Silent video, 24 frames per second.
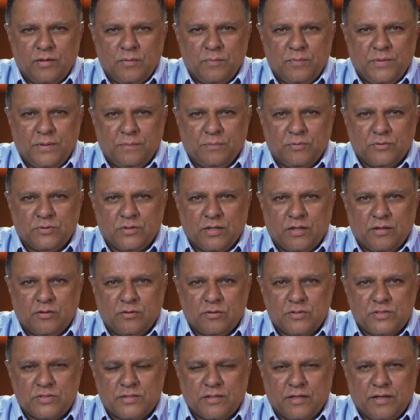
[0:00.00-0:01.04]
people to
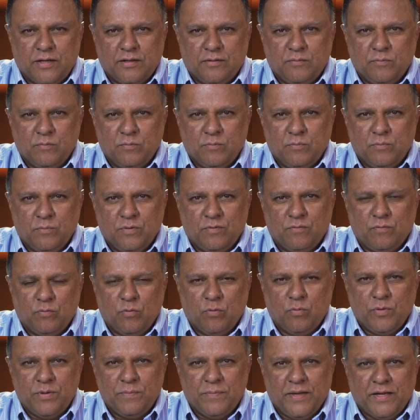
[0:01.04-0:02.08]
understand
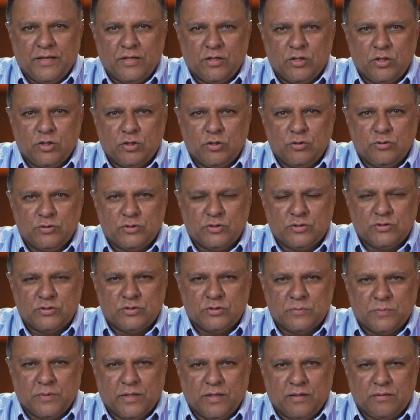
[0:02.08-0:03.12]
before we make conclusions
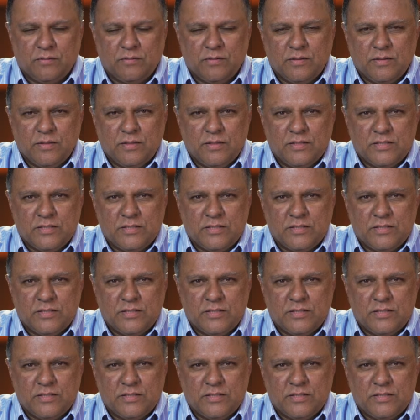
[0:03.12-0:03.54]
about